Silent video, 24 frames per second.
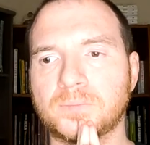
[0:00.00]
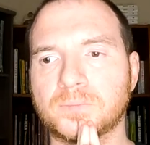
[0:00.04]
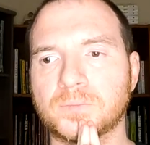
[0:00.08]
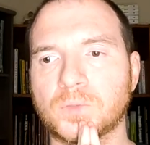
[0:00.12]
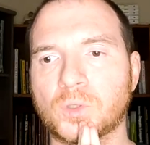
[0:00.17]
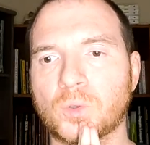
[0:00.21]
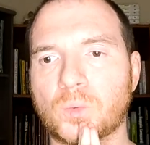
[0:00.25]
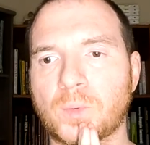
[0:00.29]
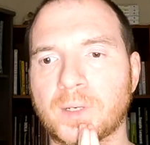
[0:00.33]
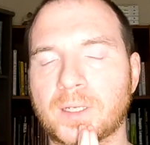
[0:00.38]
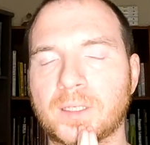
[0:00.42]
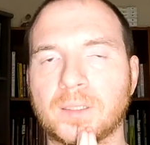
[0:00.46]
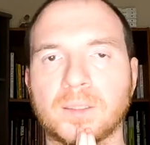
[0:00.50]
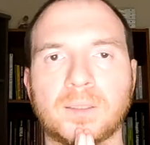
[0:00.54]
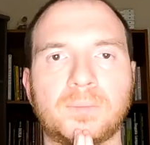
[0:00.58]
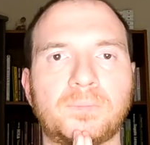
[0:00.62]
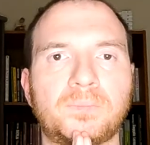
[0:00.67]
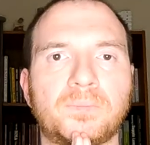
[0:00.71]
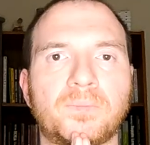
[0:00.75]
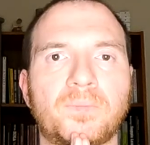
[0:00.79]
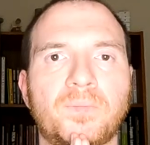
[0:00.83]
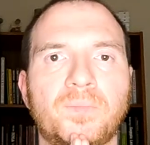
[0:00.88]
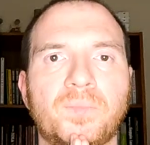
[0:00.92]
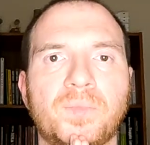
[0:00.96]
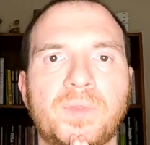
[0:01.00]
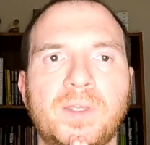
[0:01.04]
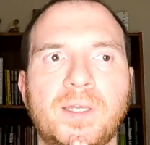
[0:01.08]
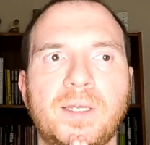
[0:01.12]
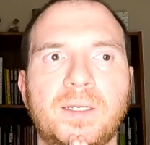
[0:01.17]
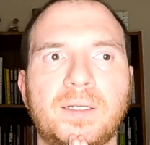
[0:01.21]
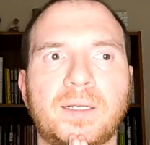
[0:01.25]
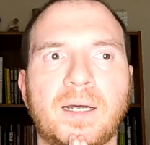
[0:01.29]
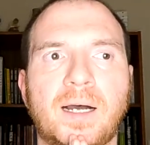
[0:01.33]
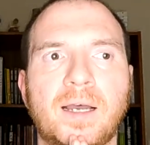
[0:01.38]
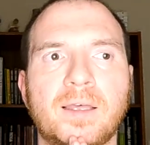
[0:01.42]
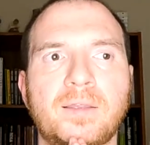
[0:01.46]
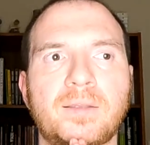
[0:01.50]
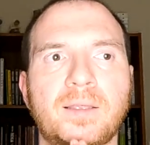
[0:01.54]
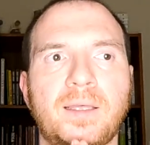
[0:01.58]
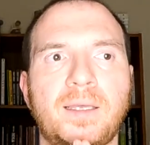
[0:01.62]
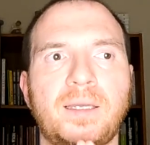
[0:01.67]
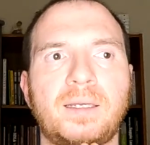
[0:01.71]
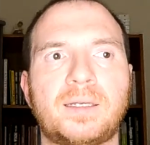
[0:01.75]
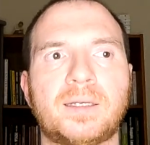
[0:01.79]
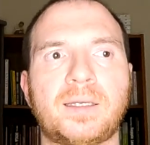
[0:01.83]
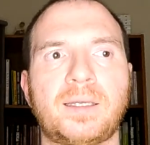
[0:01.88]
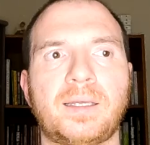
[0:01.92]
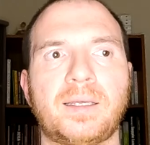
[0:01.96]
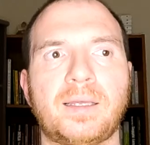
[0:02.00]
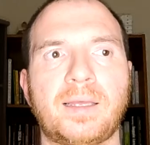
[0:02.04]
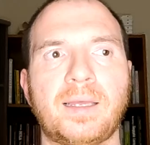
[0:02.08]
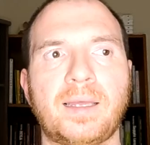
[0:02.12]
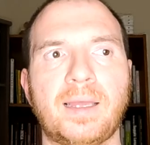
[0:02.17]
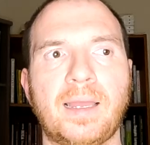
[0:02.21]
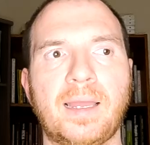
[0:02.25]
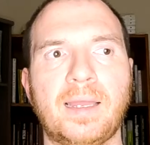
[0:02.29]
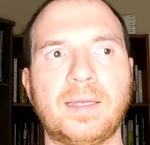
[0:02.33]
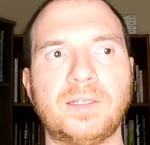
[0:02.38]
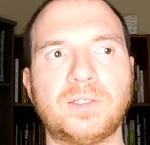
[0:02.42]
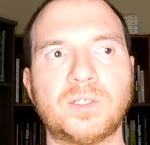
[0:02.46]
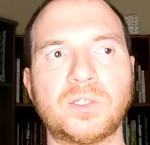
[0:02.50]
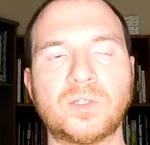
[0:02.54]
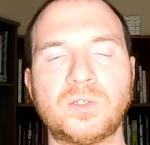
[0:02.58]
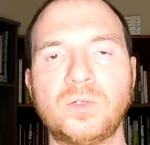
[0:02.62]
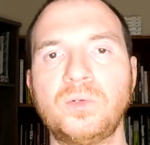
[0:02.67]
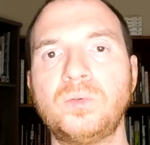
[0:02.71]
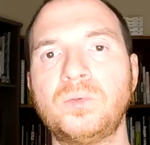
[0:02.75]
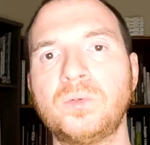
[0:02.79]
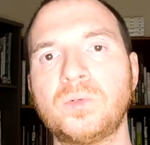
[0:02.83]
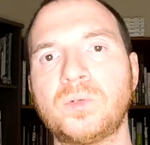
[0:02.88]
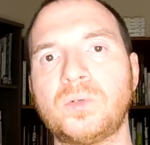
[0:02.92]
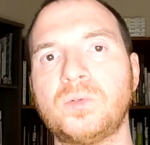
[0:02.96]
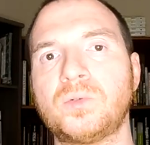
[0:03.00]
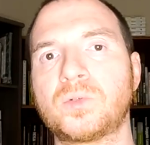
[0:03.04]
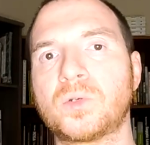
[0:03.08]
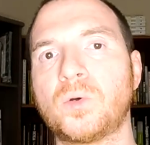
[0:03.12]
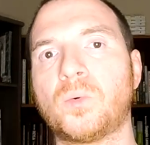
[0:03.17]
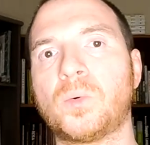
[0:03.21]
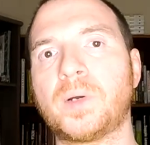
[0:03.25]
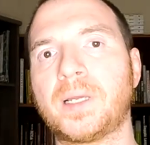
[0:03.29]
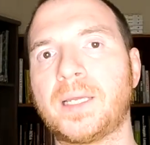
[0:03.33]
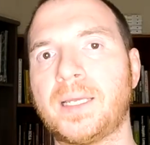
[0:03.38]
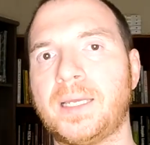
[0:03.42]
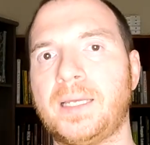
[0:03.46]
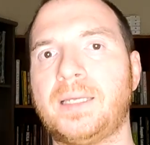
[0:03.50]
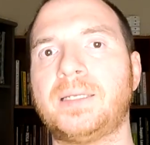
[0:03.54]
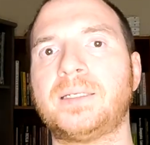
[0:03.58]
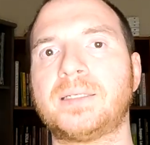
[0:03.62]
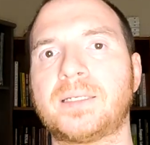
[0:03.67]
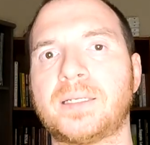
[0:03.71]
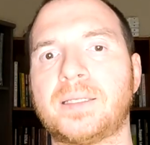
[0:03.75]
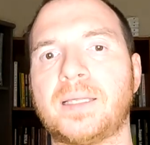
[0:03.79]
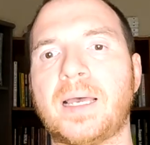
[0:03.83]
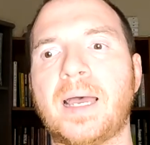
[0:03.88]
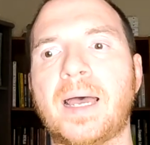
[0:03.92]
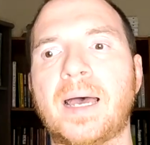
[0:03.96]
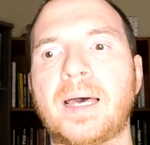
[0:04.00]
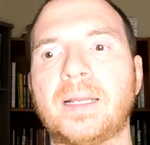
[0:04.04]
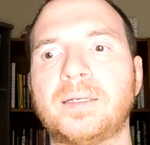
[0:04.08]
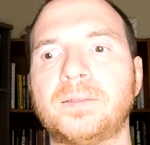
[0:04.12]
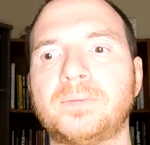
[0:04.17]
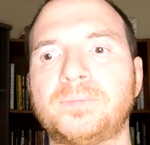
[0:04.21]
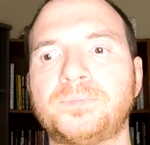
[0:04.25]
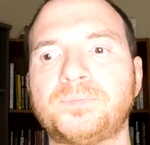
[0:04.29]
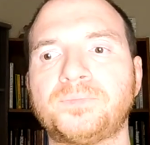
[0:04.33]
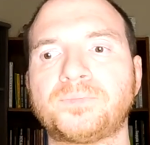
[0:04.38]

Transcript: curriculum, then I think a student who's going into that